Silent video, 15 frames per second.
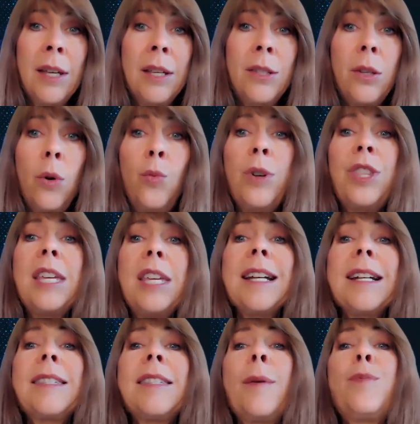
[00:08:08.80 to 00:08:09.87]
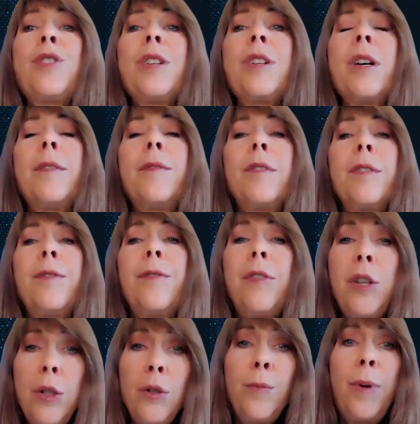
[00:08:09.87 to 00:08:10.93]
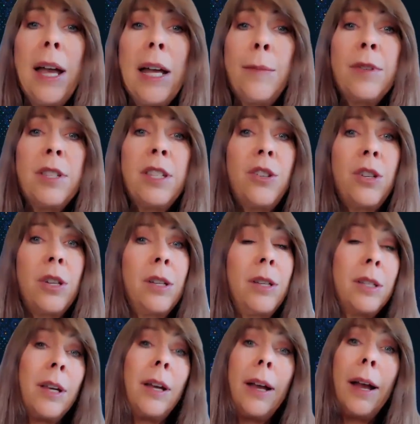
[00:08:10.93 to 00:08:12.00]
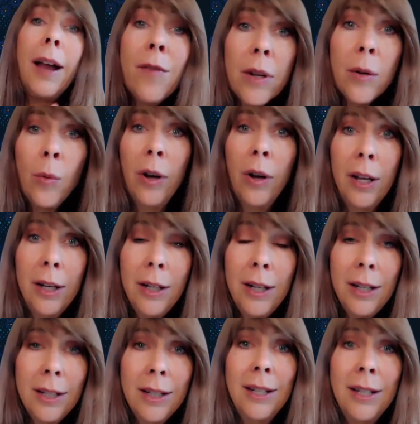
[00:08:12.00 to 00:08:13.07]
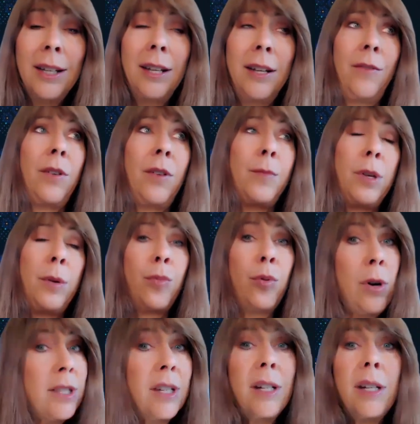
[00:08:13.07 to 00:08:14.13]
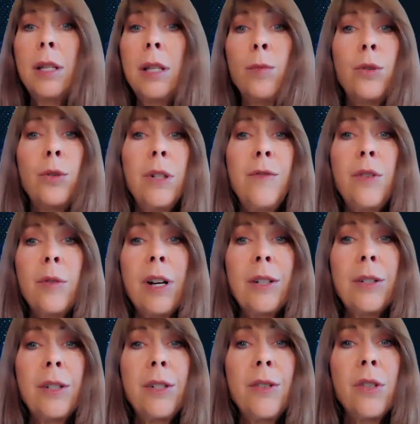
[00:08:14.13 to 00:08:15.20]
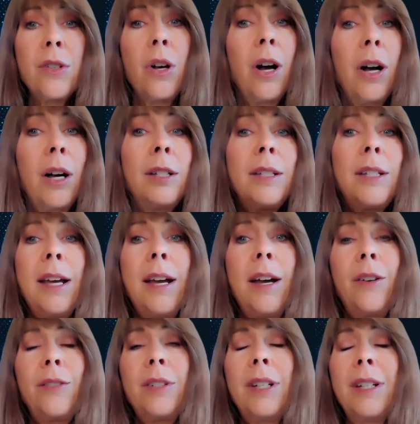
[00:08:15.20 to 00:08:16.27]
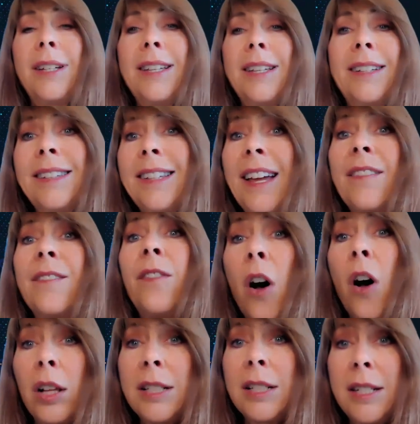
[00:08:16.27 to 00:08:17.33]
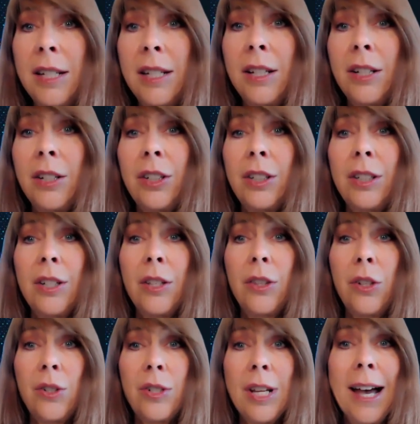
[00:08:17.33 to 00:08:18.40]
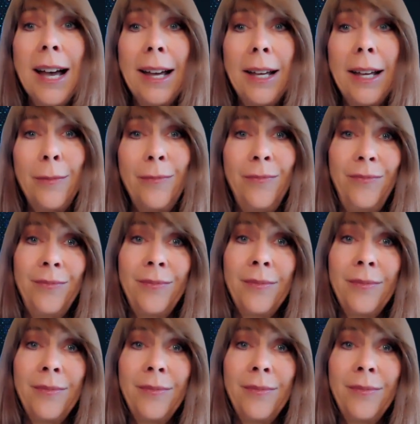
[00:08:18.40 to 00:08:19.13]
So with the exception of a few paid positions, everyone from the president of the board of directors on down, they volunteer their time.